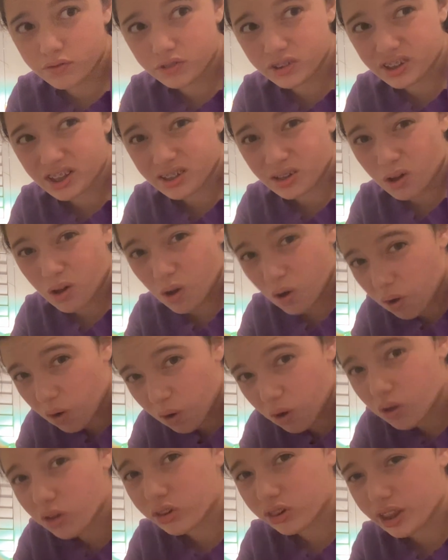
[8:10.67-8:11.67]
for like
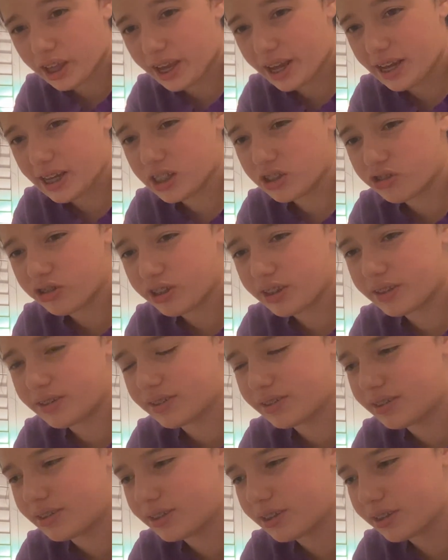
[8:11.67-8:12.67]
all
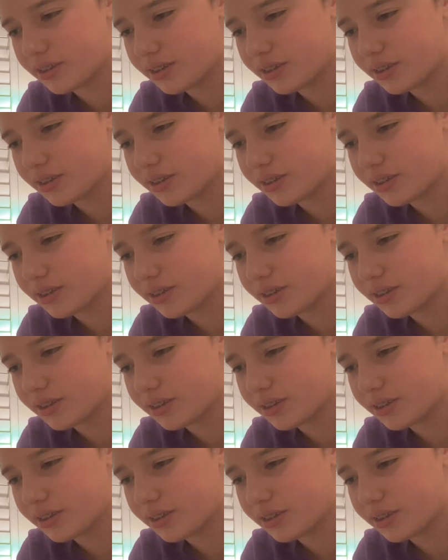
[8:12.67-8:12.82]
ages.